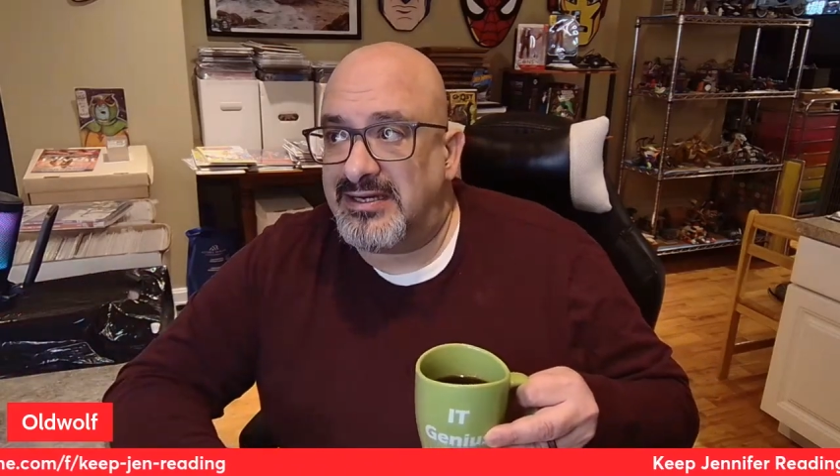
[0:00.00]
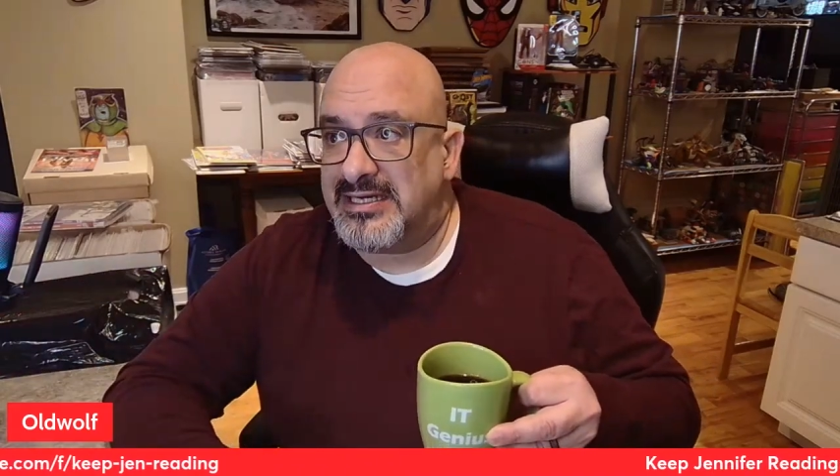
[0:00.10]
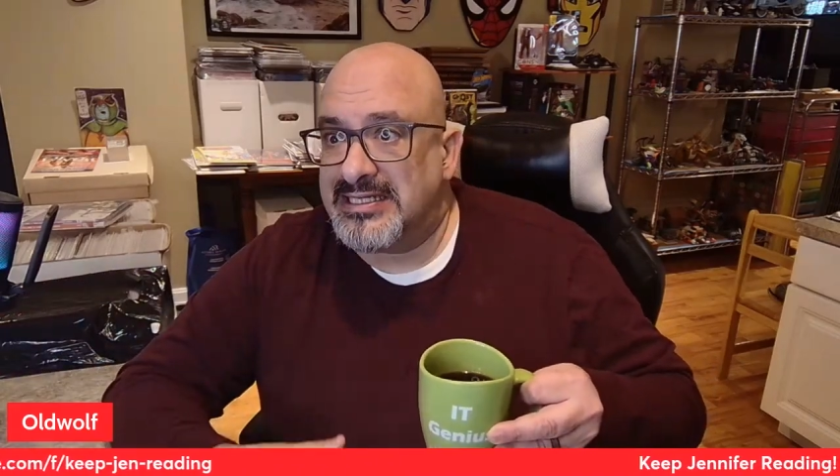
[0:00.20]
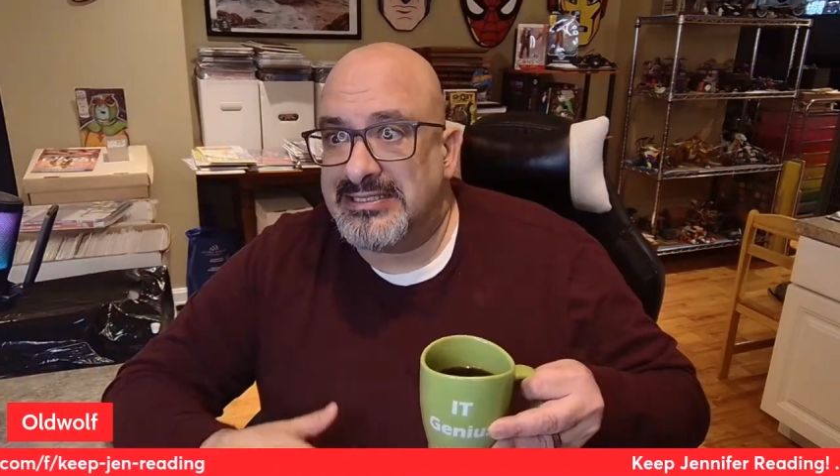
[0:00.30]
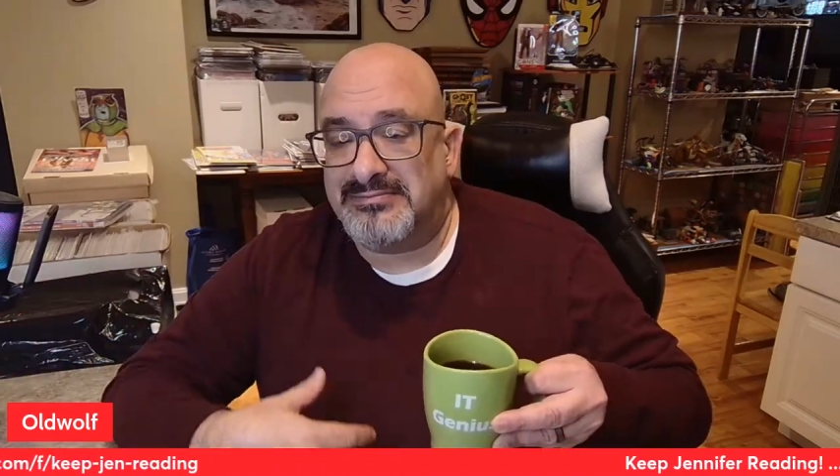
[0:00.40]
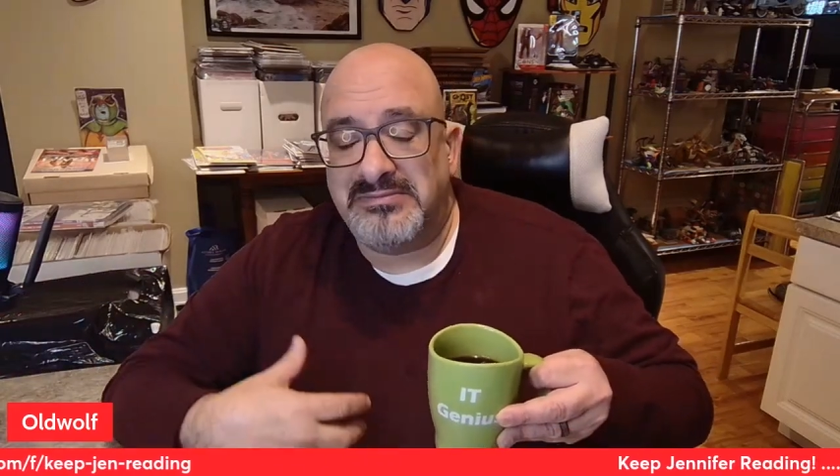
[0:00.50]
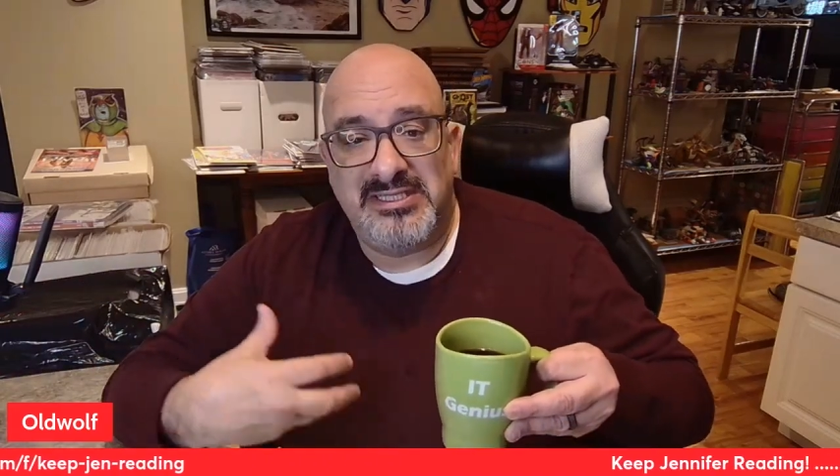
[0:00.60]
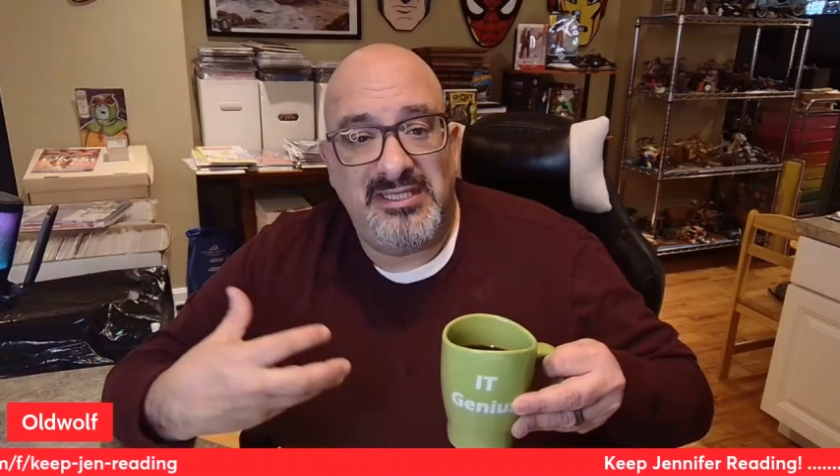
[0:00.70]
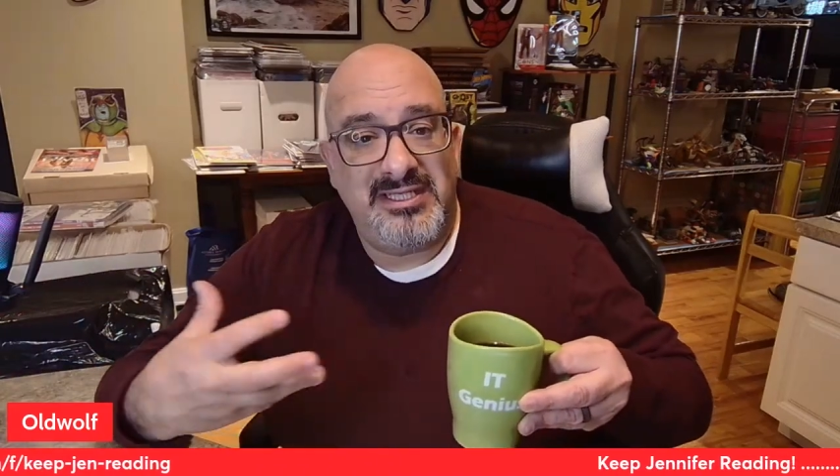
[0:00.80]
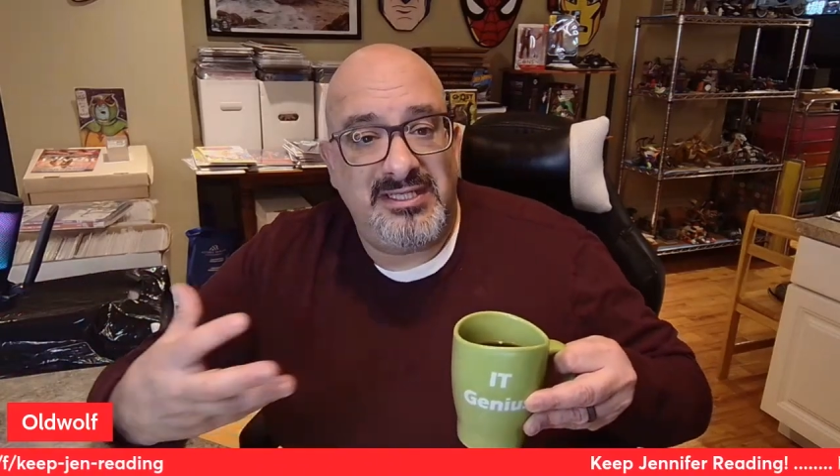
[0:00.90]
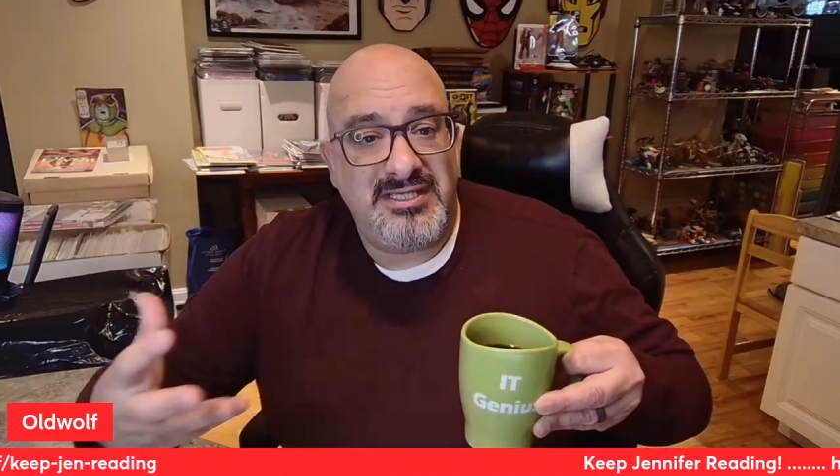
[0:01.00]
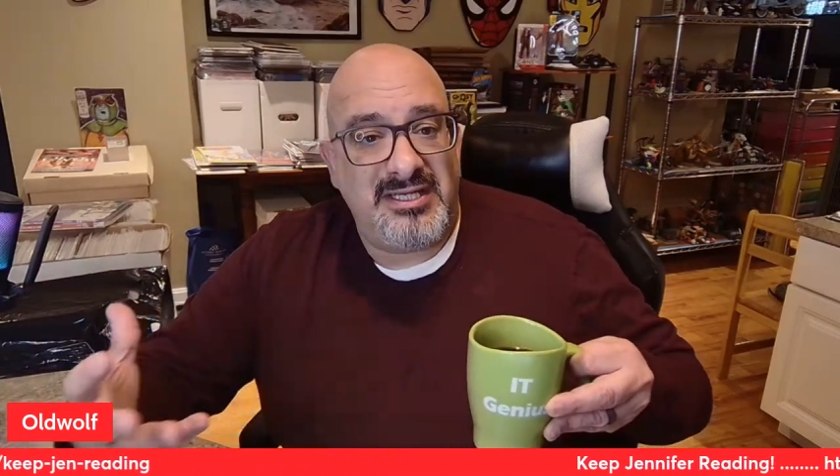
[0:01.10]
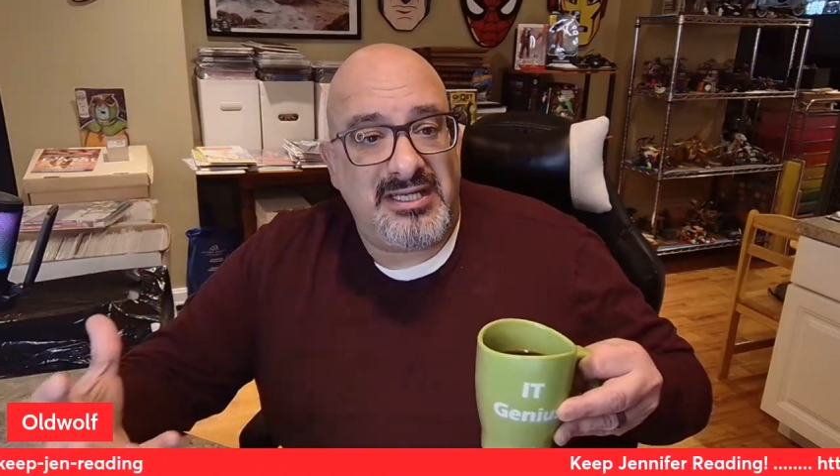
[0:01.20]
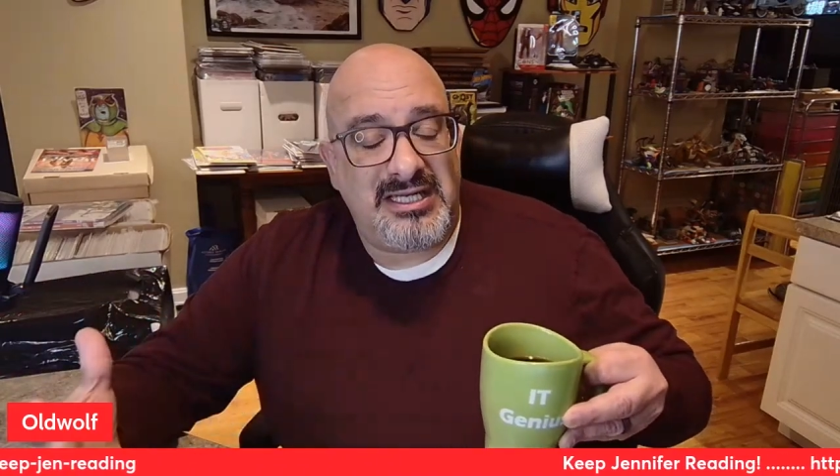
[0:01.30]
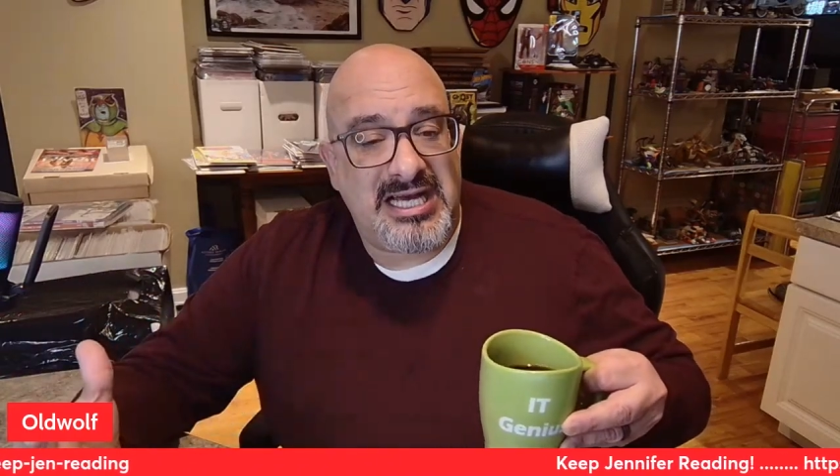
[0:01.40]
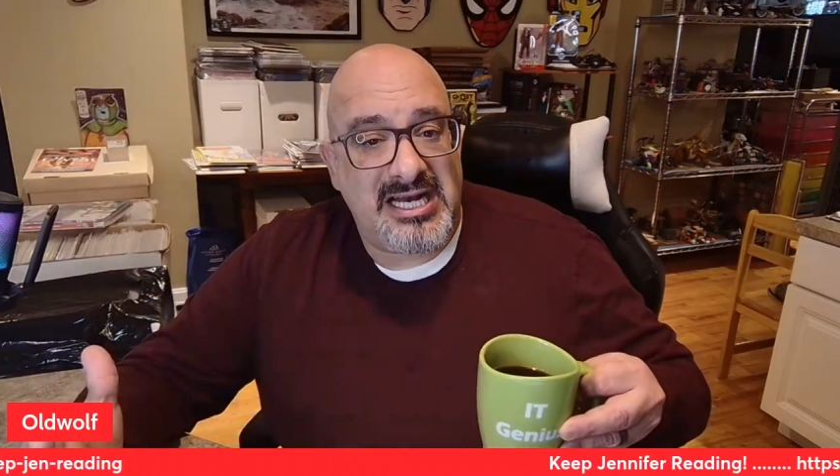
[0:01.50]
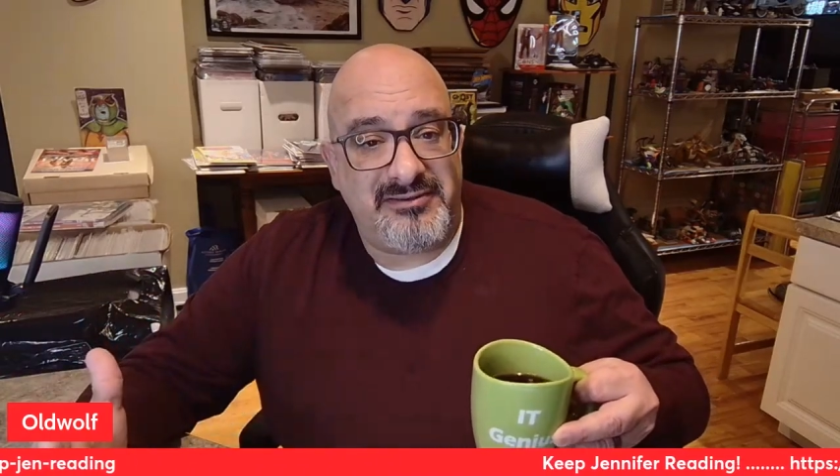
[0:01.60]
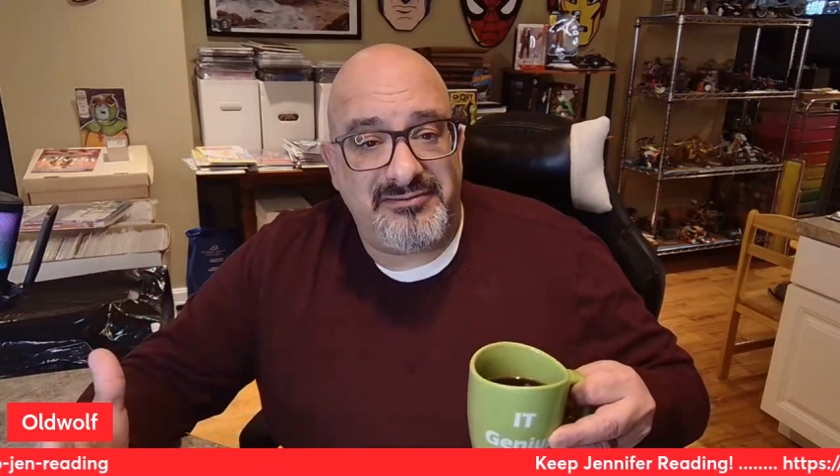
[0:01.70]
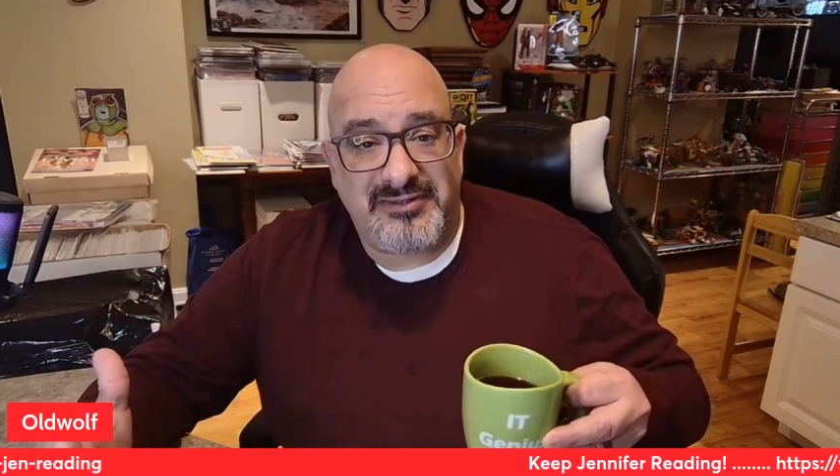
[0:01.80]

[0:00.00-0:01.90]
A lot of